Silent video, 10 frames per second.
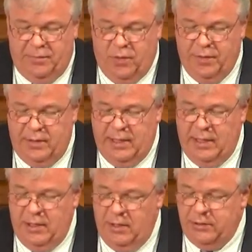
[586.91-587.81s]
more than
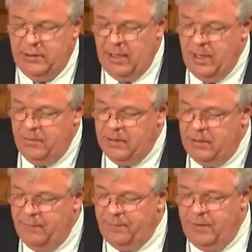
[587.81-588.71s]
10 years ago to
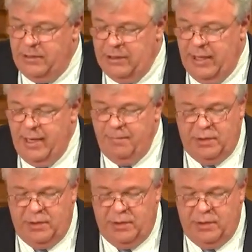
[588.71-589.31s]
differentiate